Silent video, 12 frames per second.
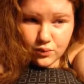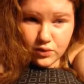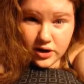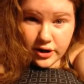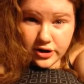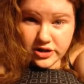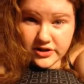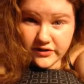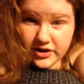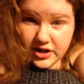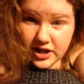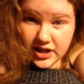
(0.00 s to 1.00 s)

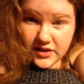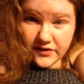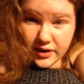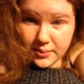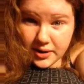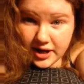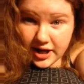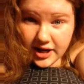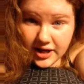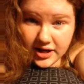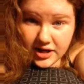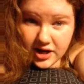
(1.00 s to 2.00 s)
178 divided by
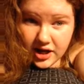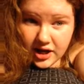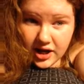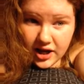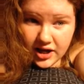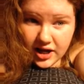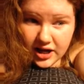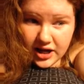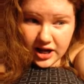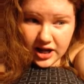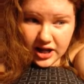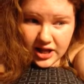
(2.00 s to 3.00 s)
9, and I
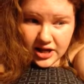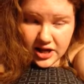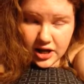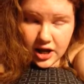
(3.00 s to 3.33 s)
got,